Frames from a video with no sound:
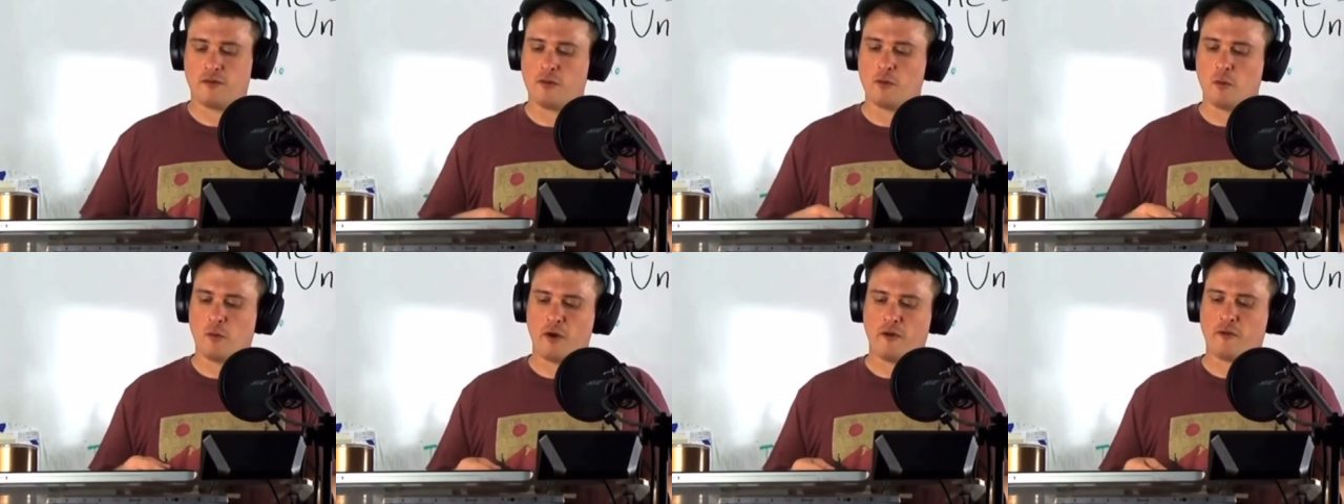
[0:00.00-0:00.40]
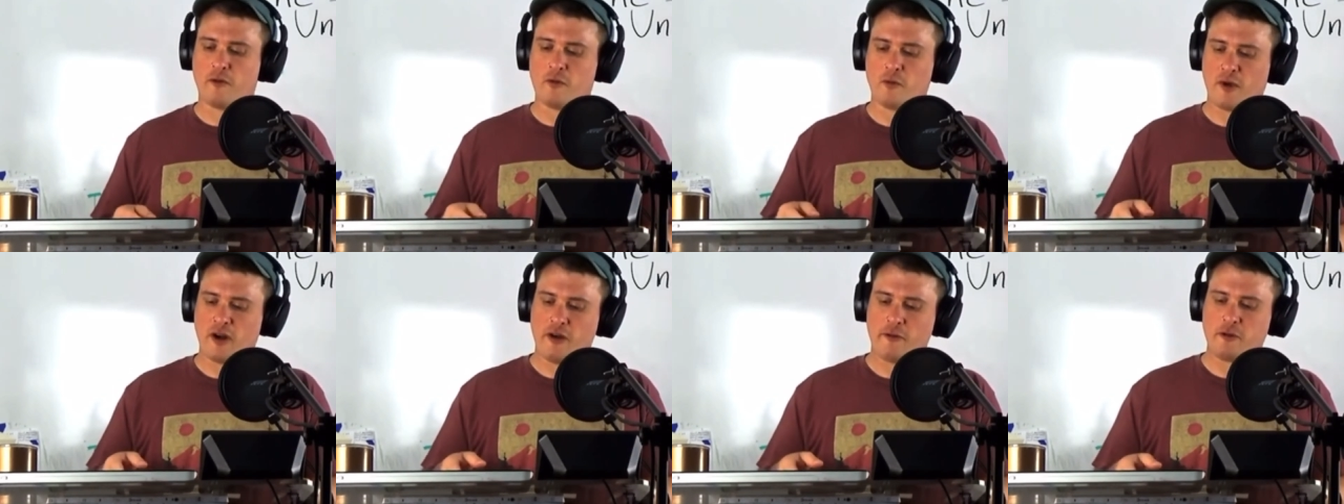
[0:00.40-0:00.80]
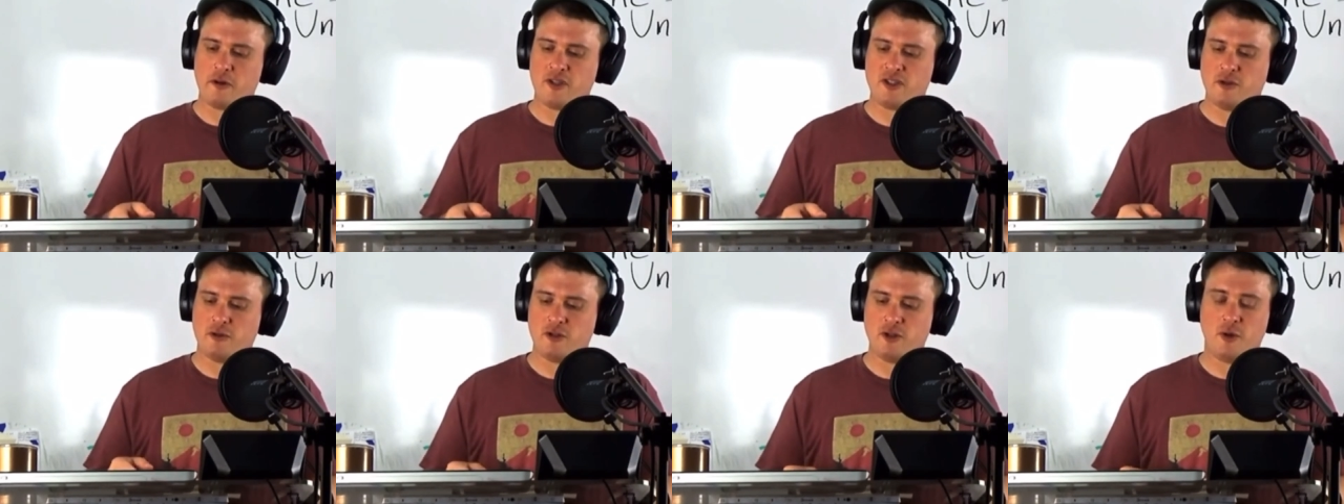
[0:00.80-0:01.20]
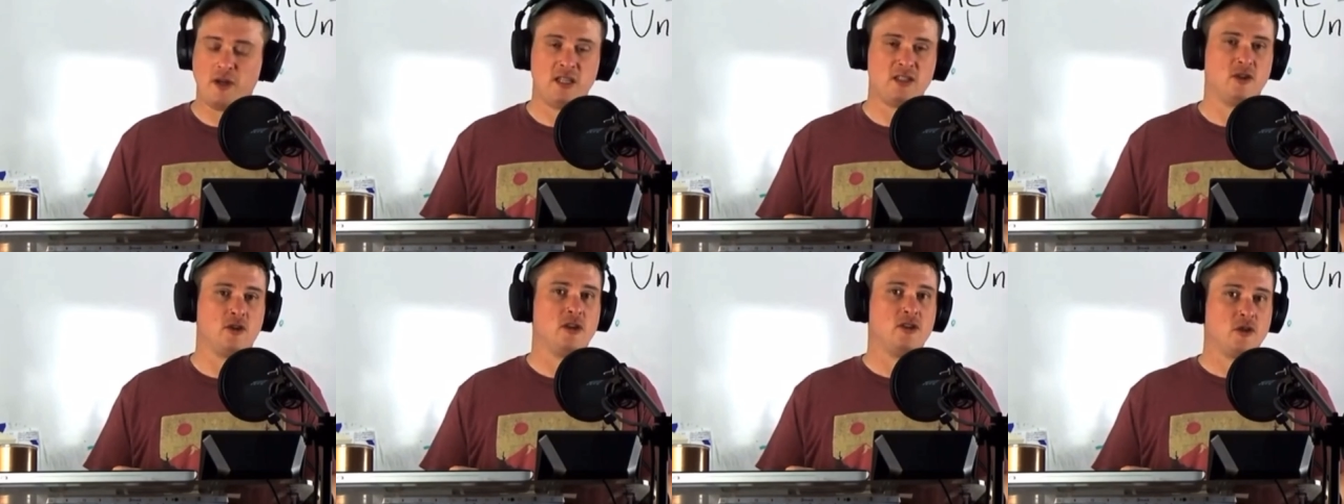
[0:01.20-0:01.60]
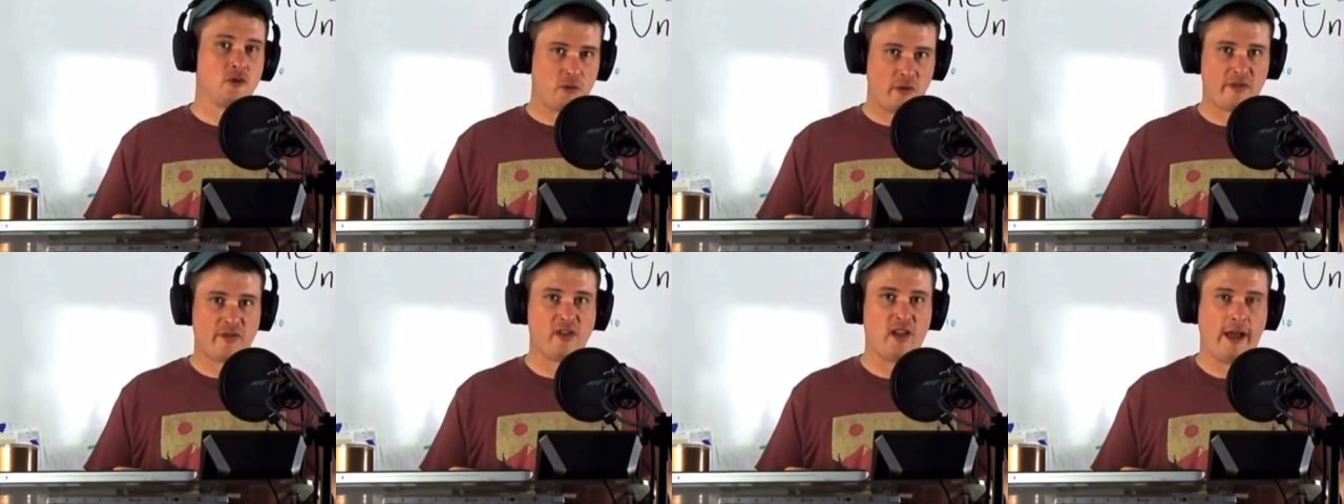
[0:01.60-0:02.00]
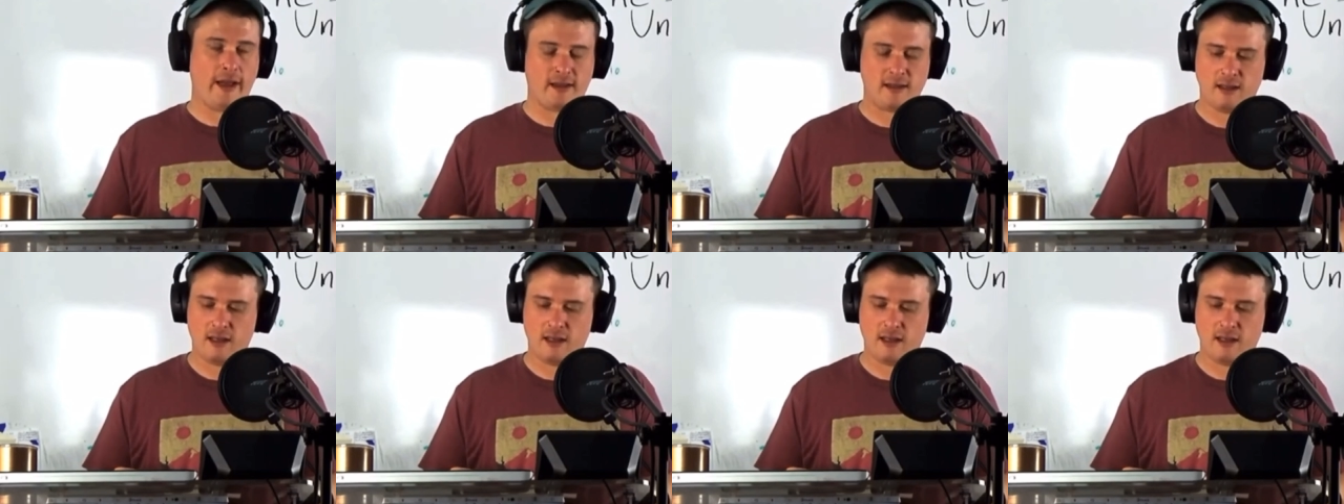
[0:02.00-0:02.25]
whatever it is you're doing. It's good to reflect.